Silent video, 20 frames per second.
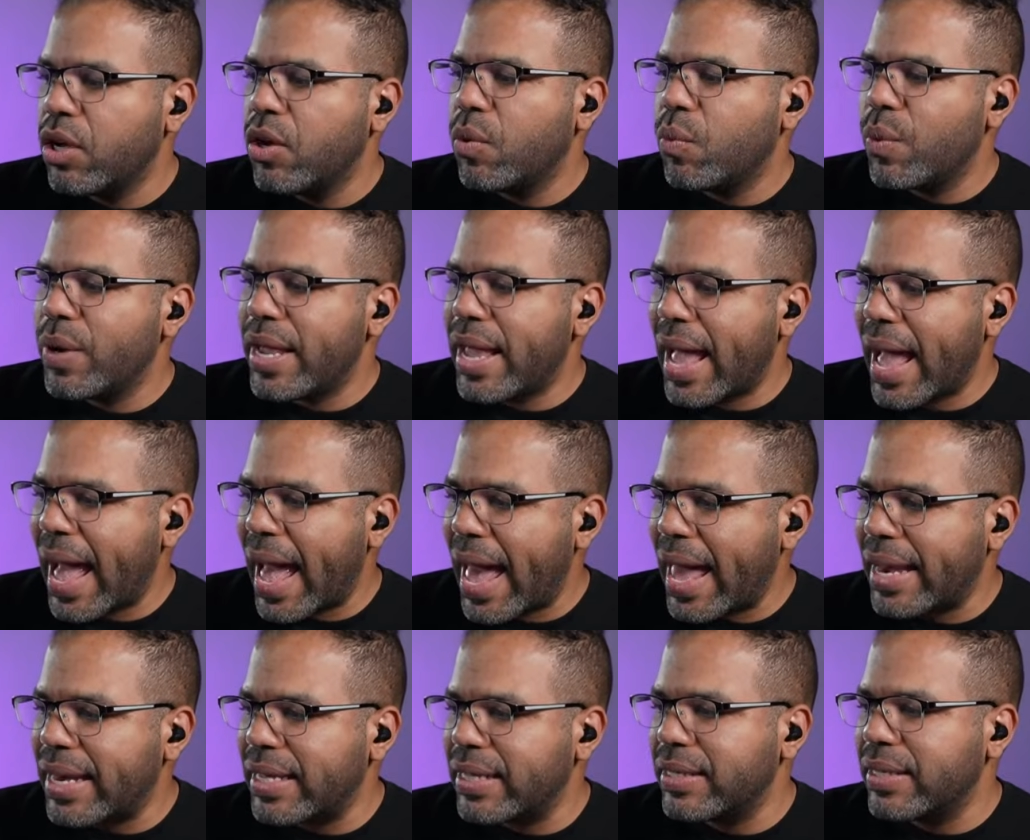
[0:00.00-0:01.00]
we
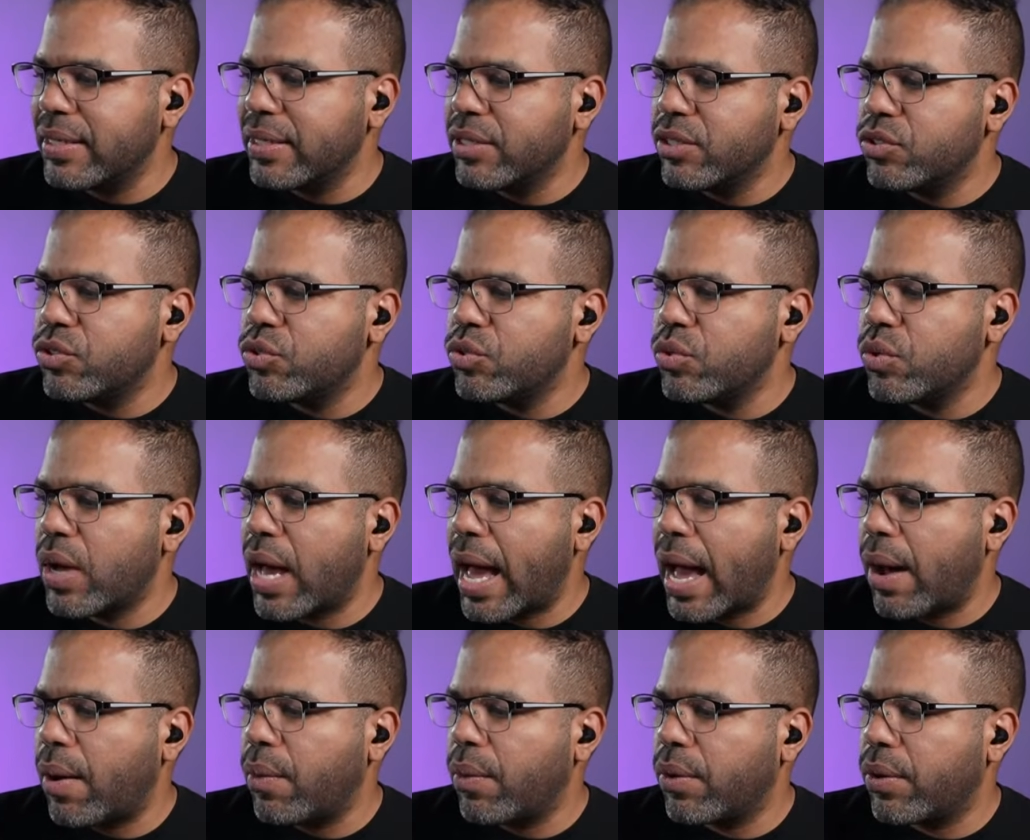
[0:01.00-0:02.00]
added to
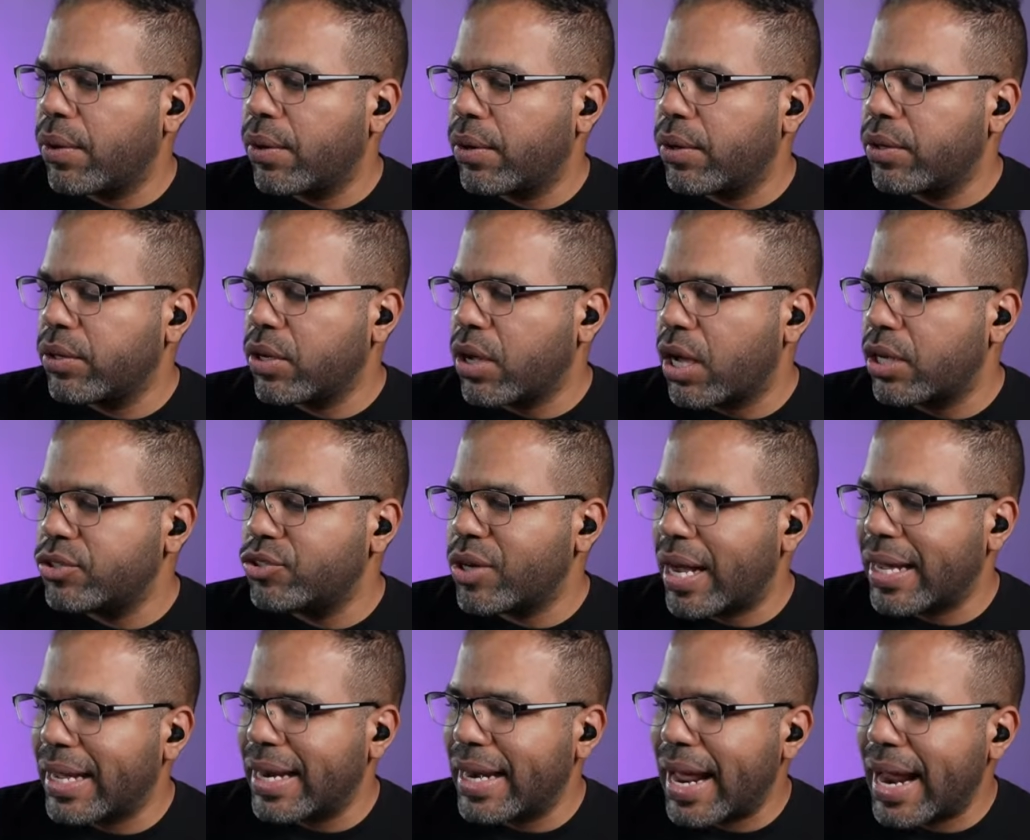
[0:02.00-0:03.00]
our
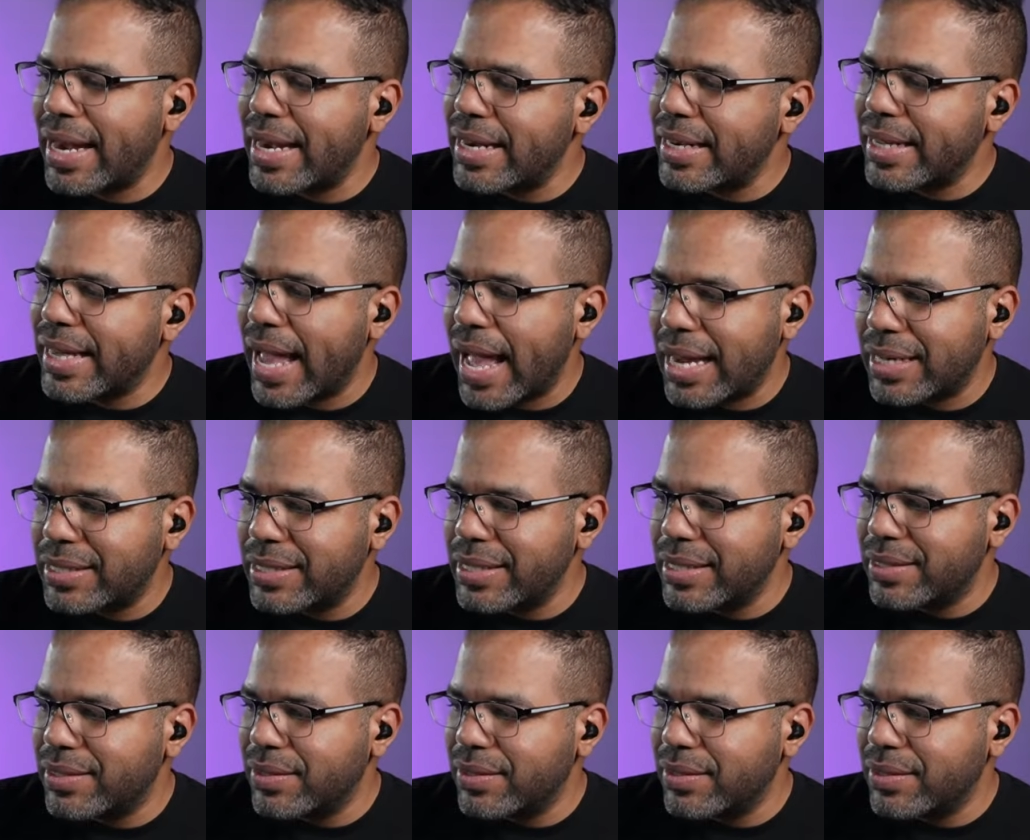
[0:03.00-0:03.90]
contract. And I didn't catch this